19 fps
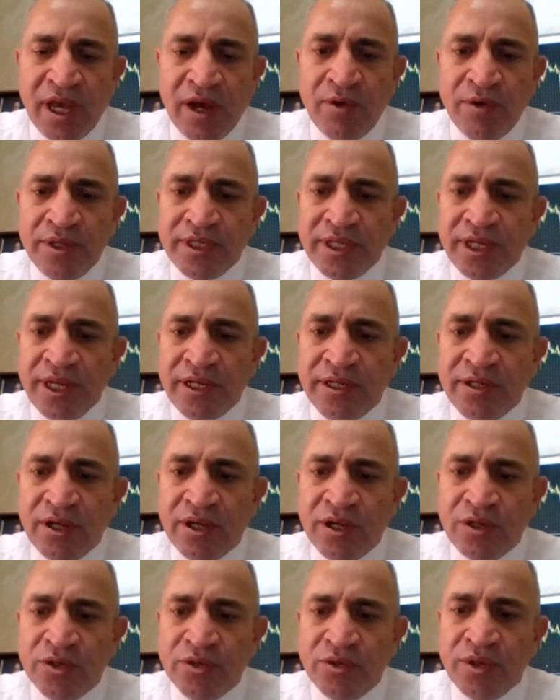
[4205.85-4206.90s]
from a
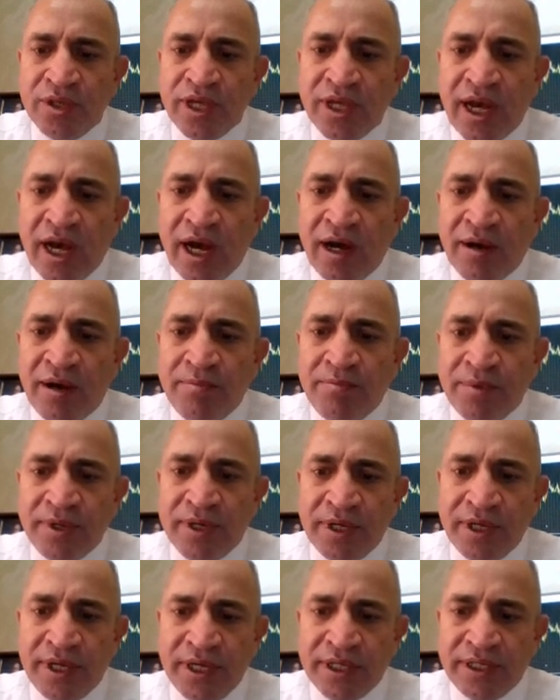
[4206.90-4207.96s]
downtrend to the
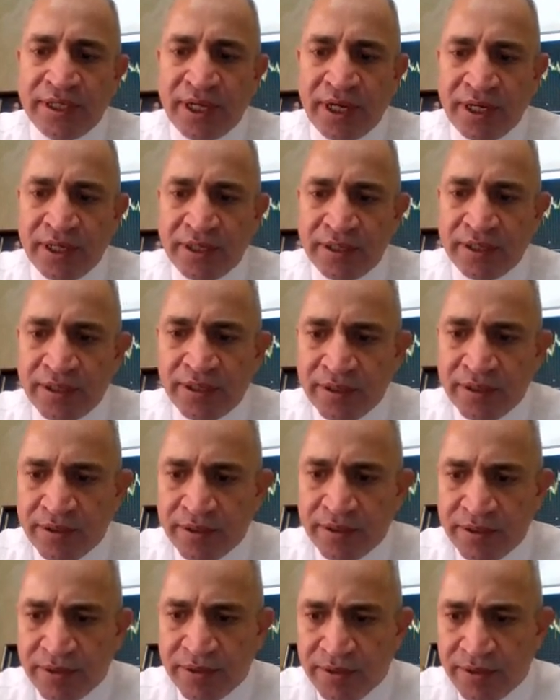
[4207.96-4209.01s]
uptrend.